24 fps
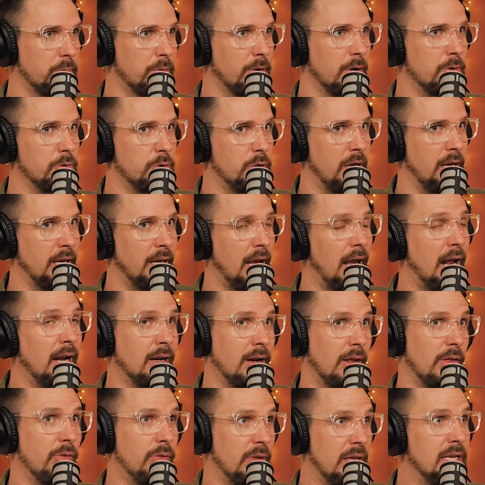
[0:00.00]
approaching,
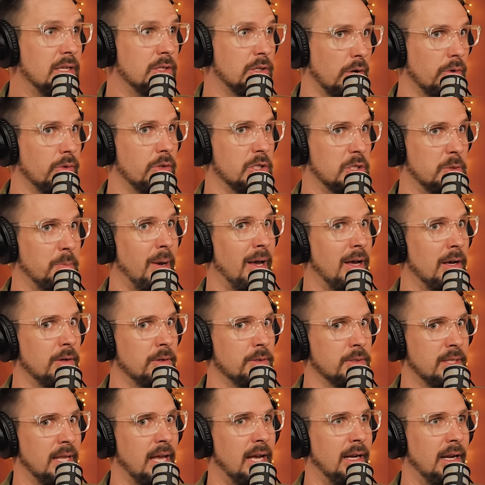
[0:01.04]
and these are the
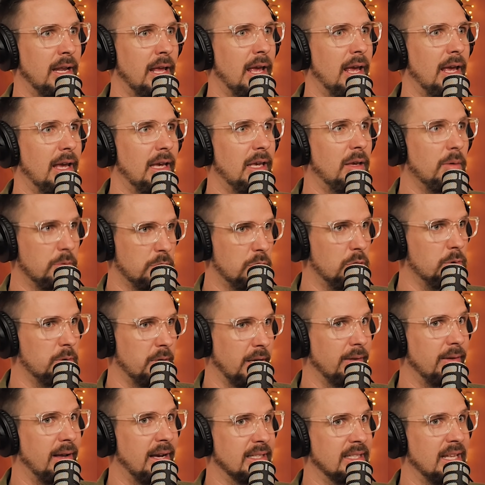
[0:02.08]
spells that he was
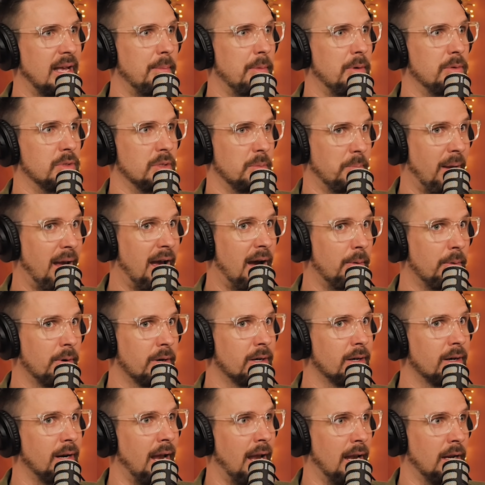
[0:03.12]
using last time he was in
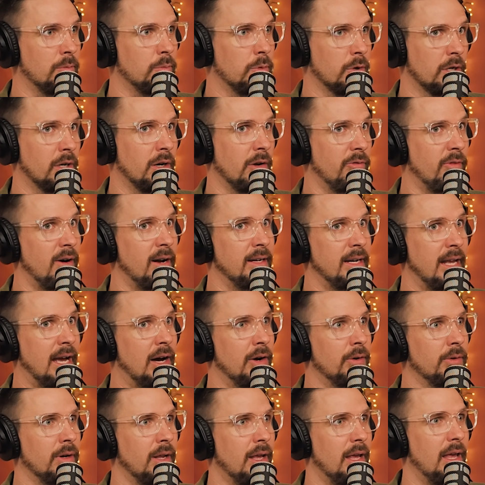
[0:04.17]
power, and we're going to find
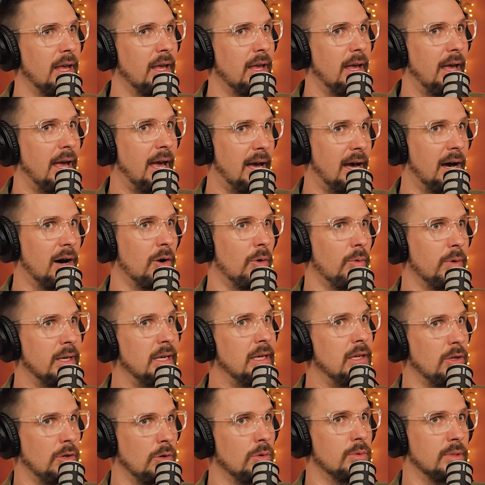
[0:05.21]
out how he
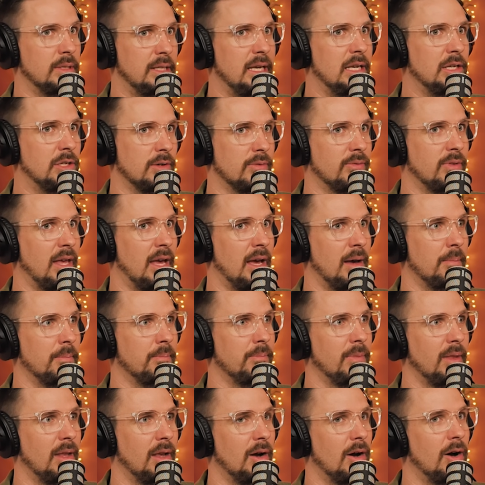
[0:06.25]
used each of
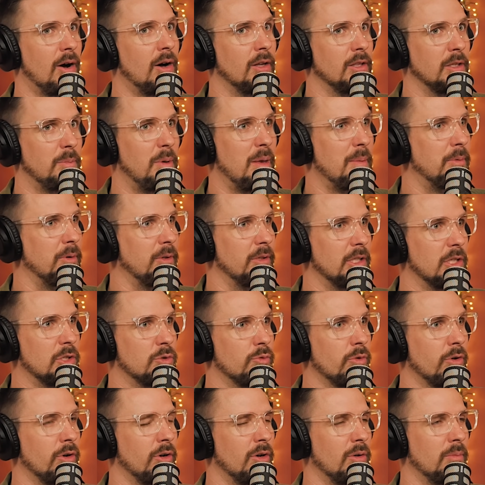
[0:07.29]
them on the people in this
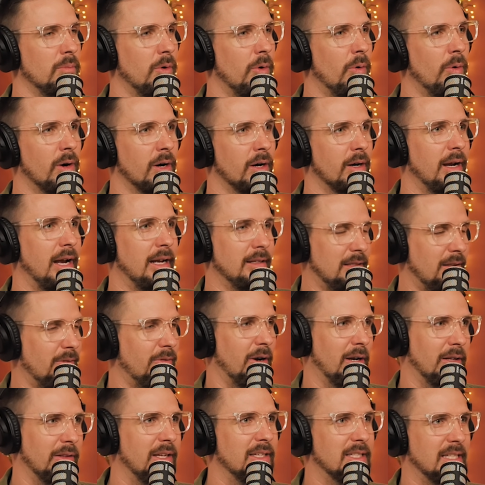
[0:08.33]
room, or at the
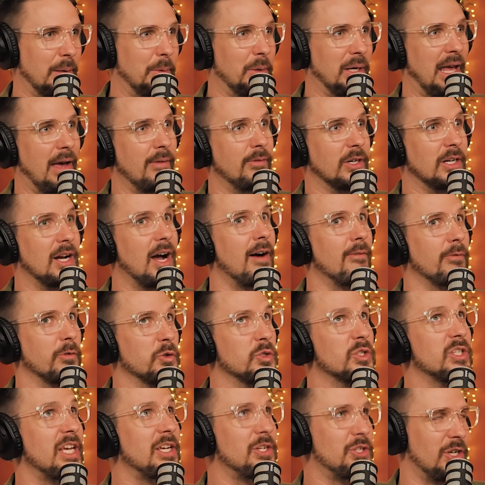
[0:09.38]
very least, I want to have a
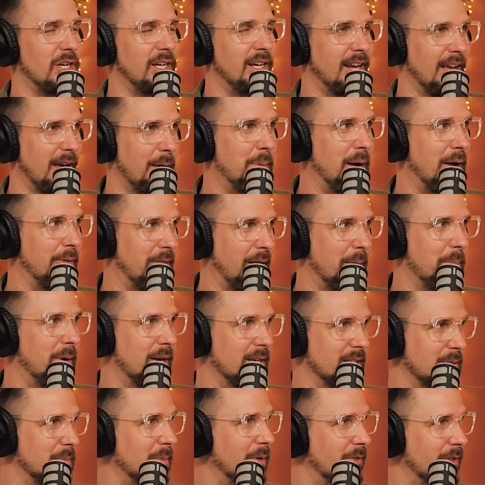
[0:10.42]
conversation about that
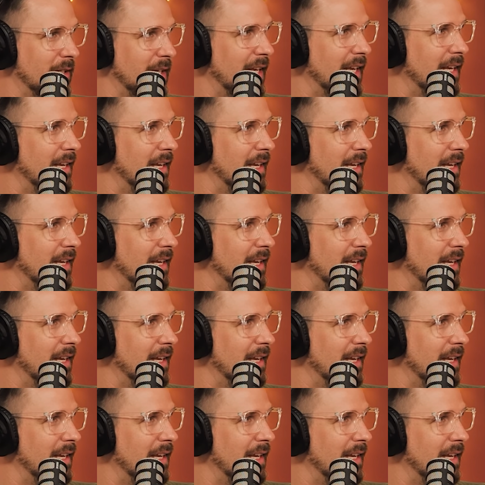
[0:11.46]
possibility.